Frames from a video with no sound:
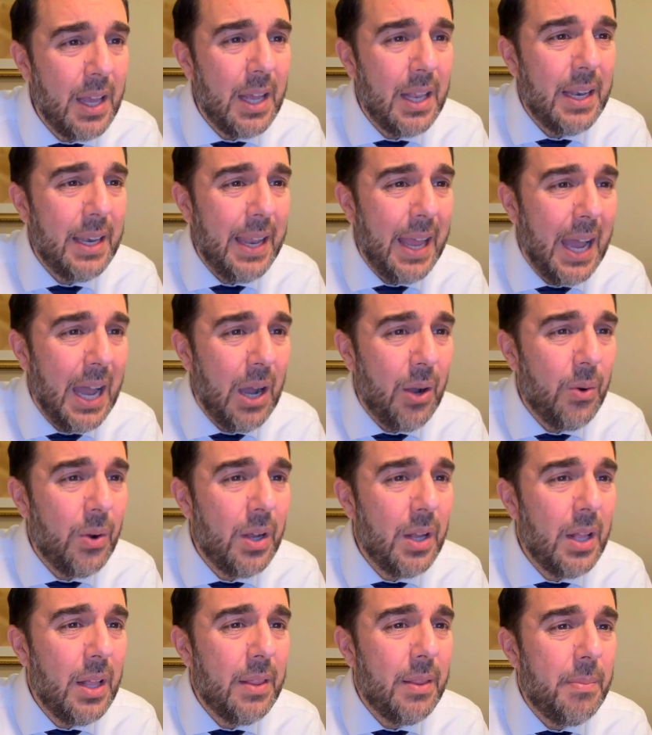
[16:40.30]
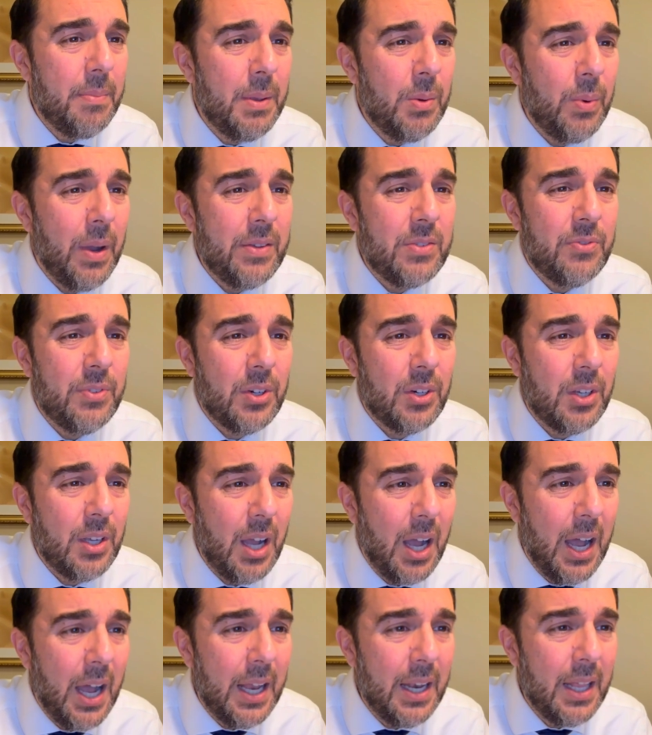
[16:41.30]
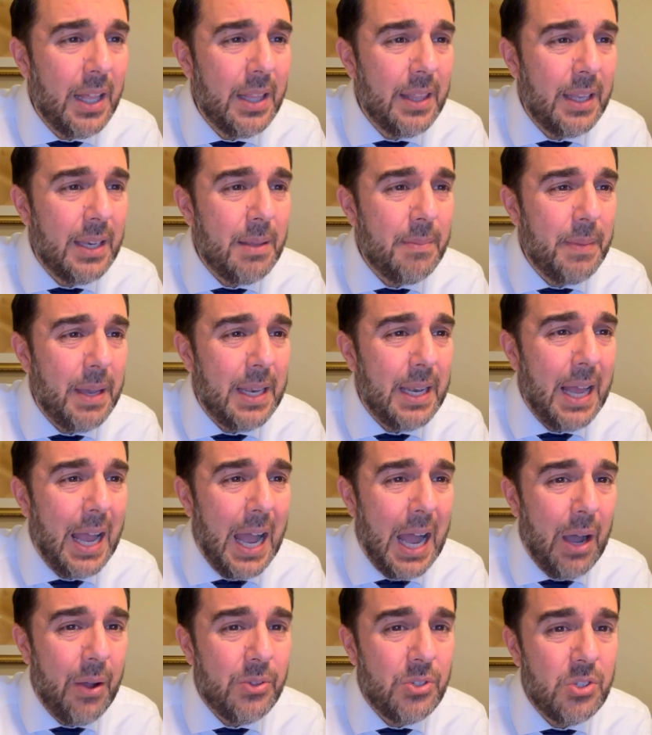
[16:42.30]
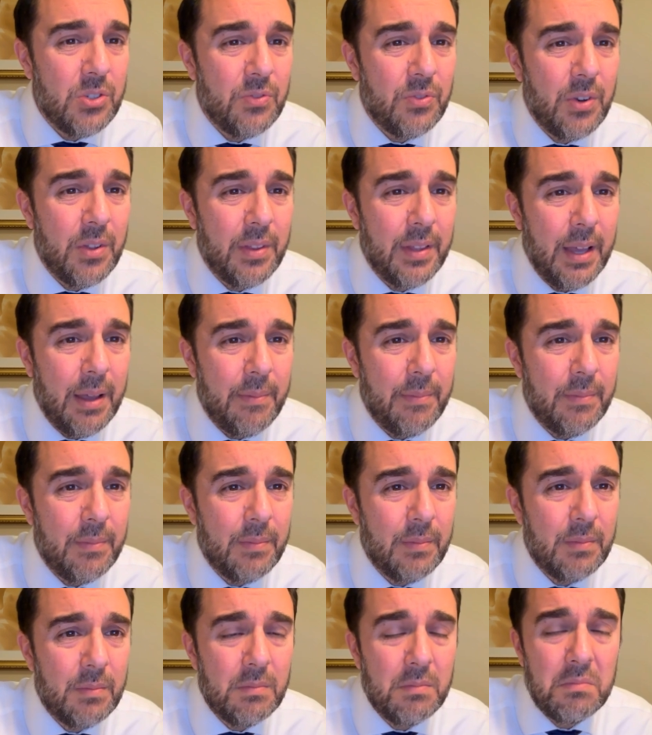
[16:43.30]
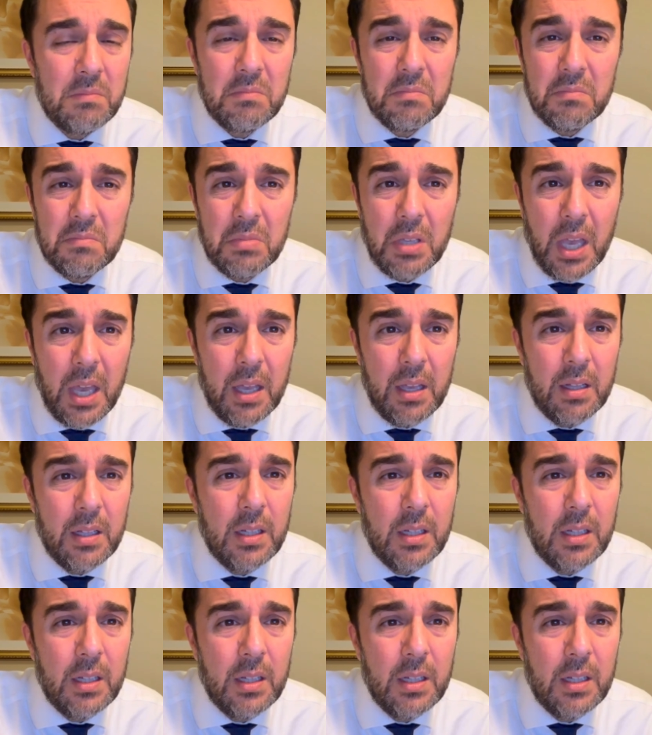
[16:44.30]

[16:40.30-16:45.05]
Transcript: now the midwives feared God that he made houses for them. Okay?